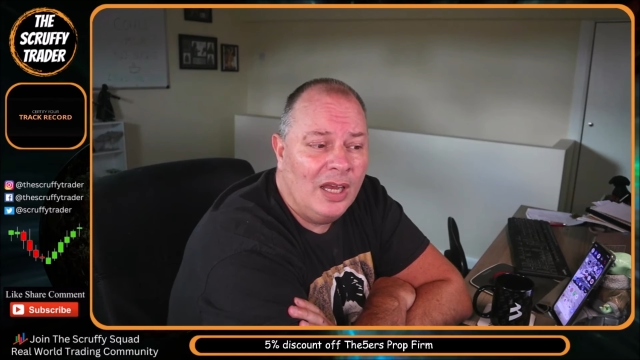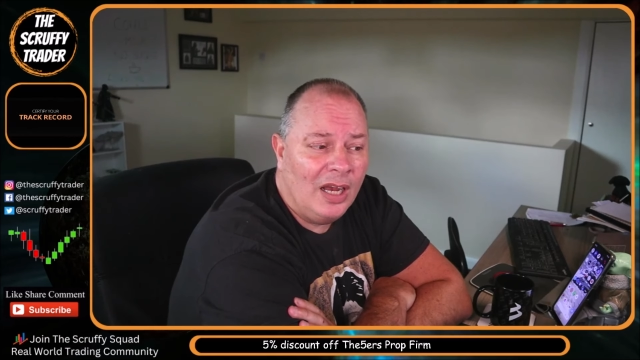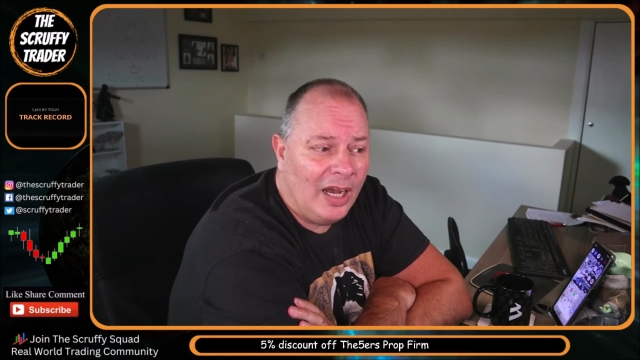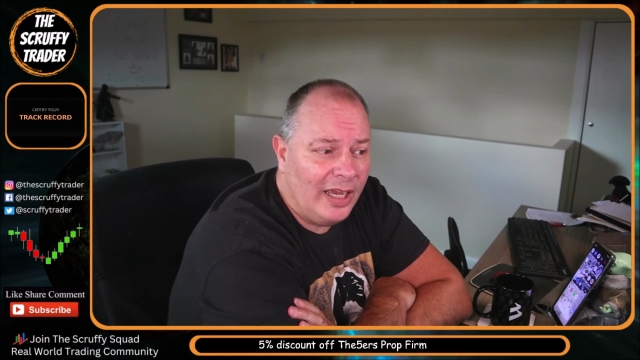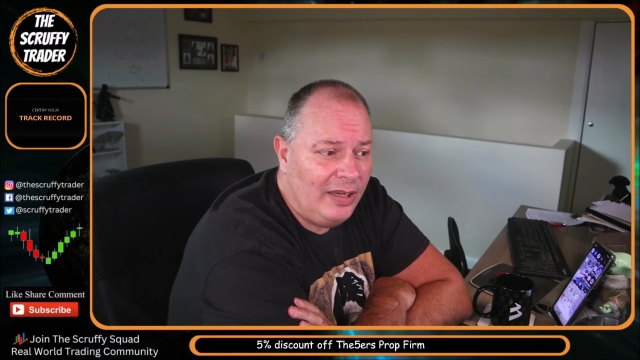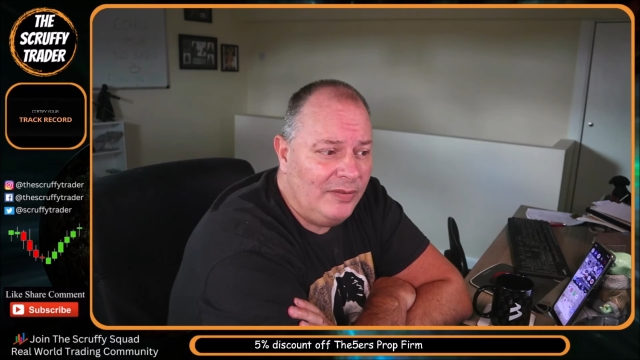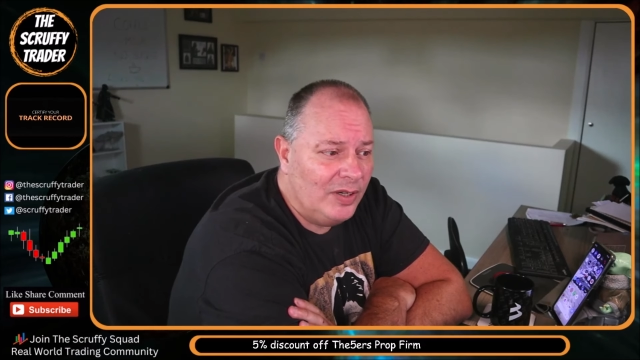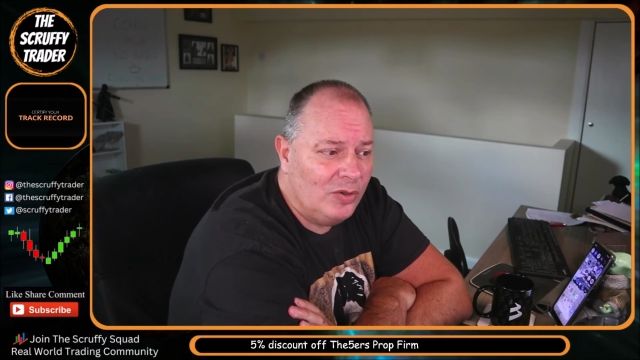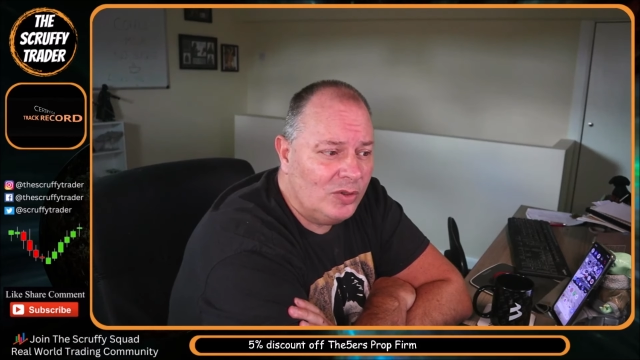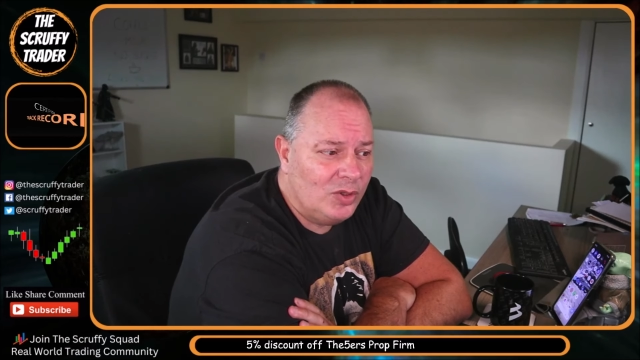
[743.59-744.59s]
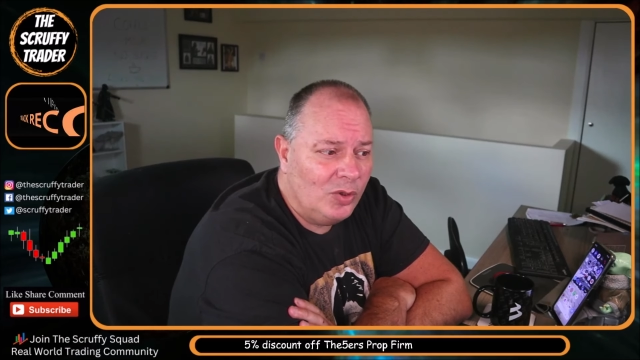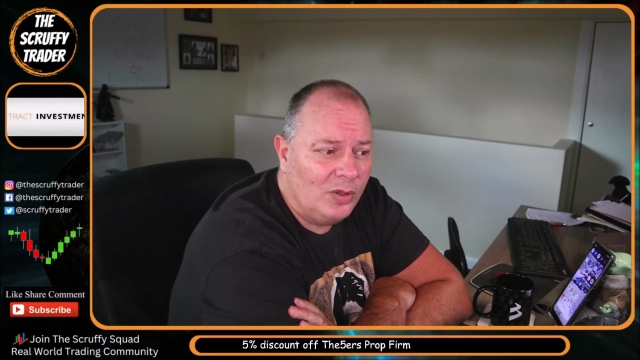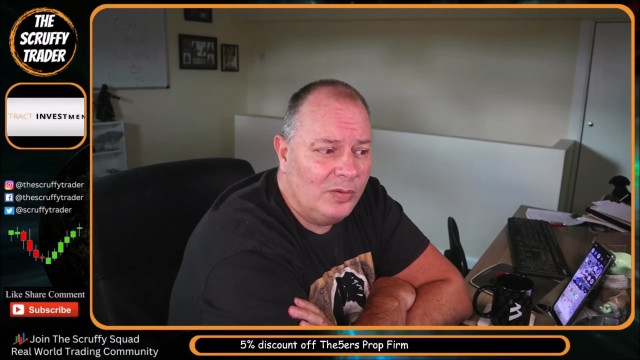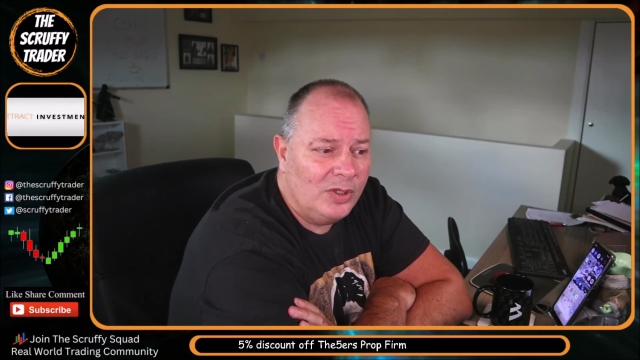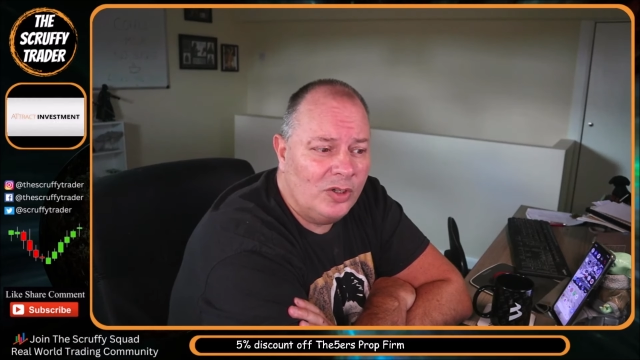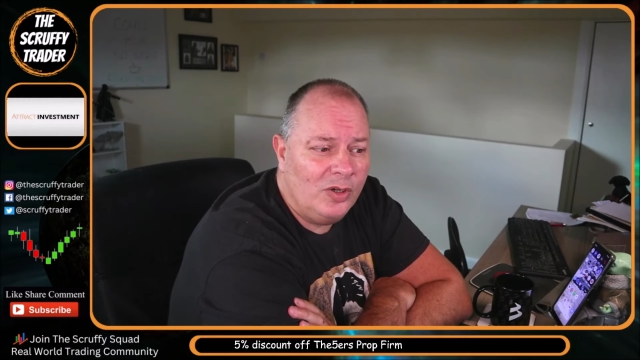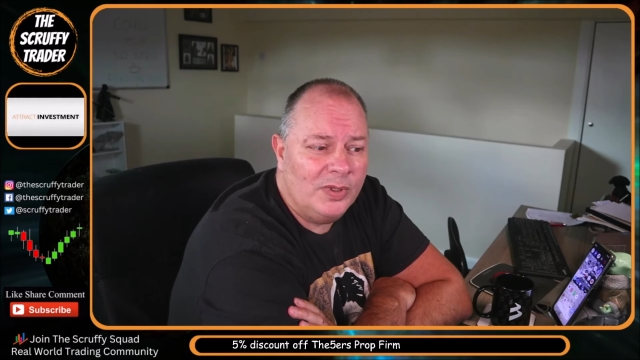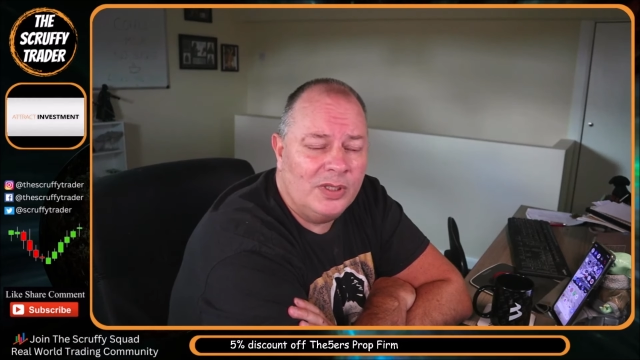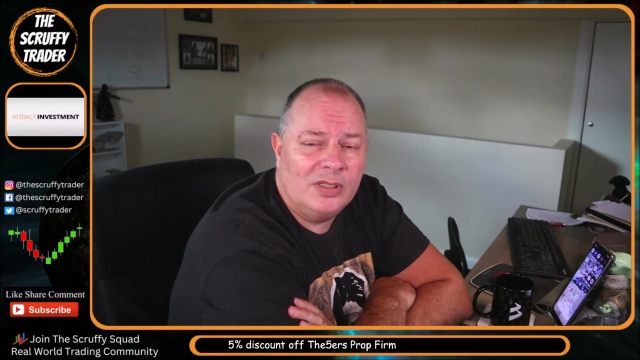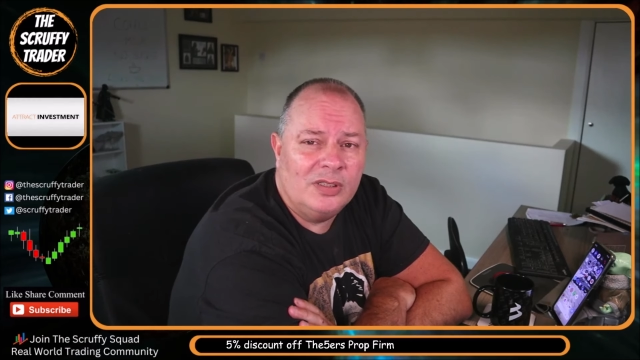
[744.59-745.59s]
I even told the group
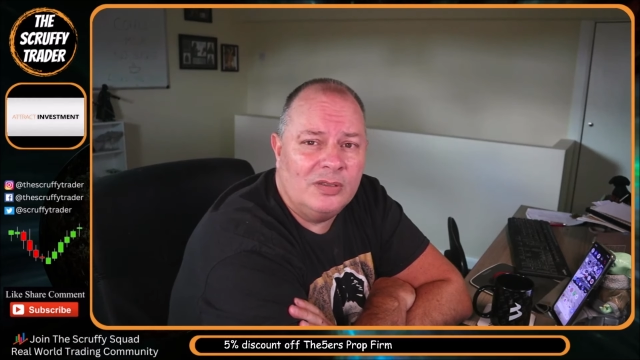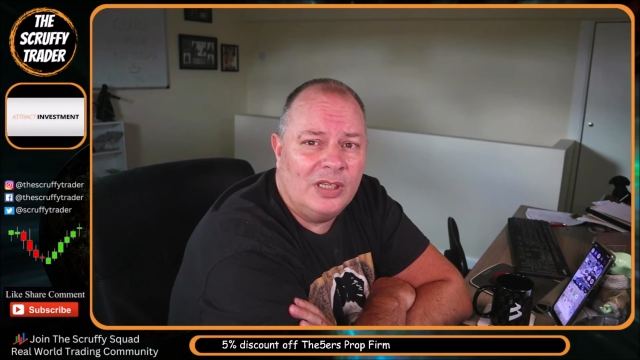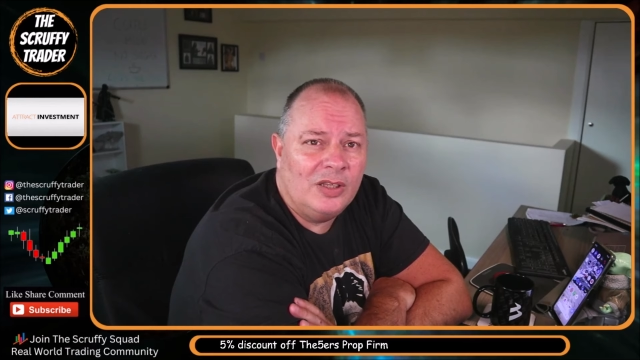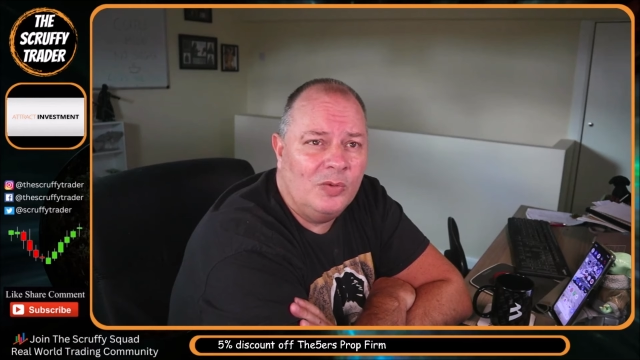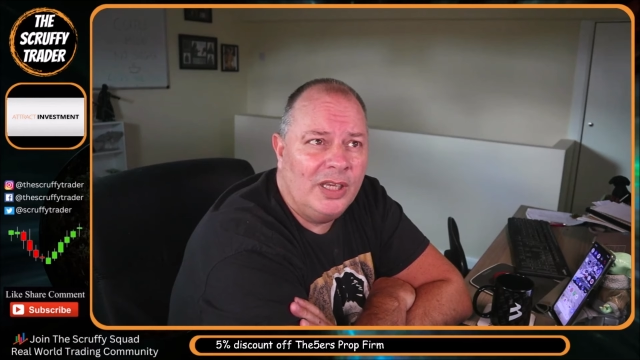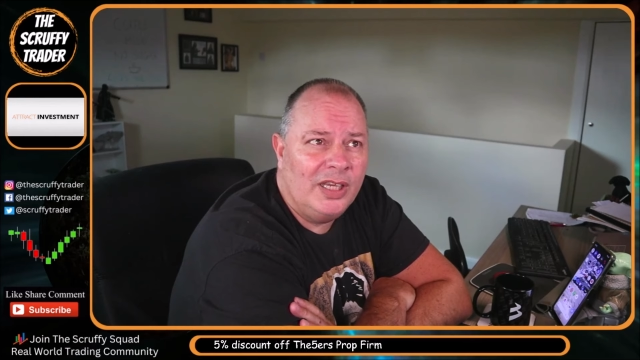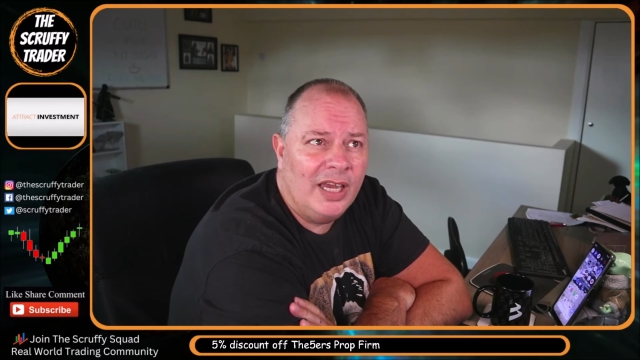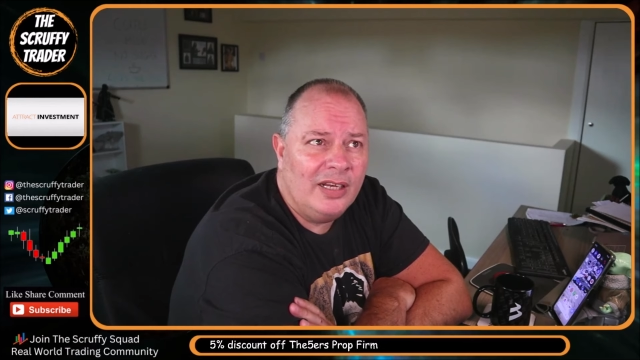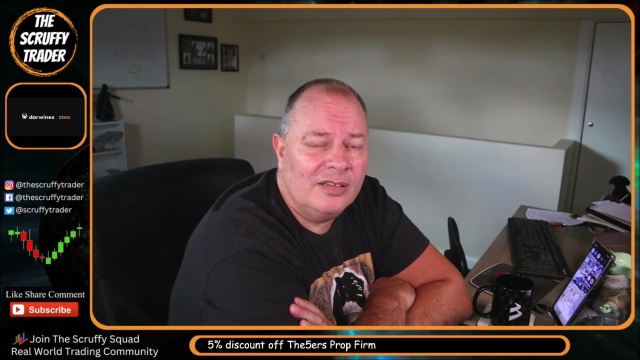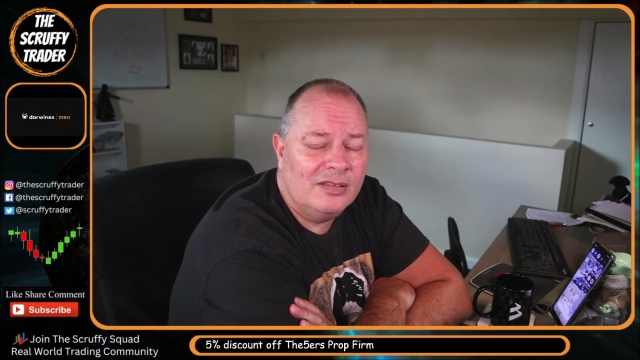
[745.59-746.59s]
at the, at the weekend,